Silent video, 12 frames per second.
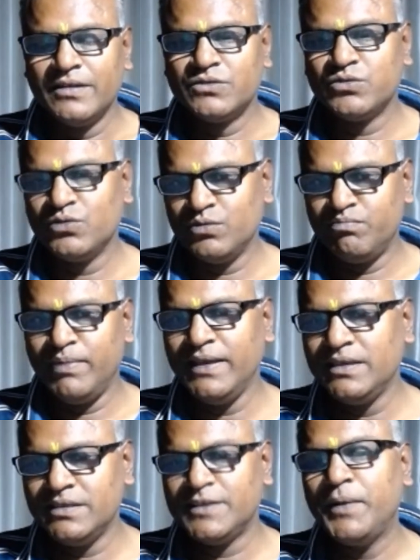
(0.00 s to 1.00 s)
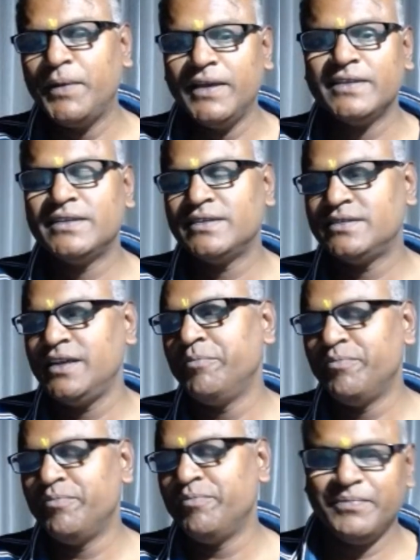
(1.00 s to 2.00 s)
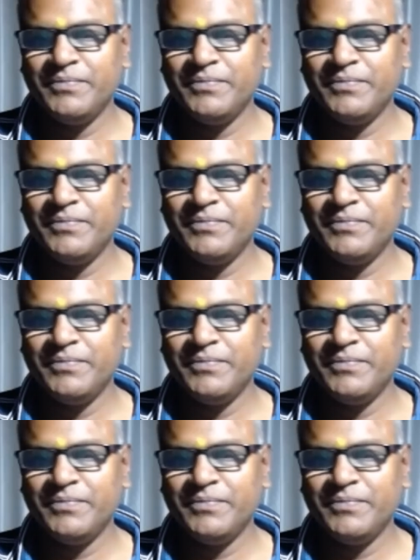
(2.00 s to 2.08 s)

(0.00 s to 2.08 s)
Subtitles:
So please speak the same.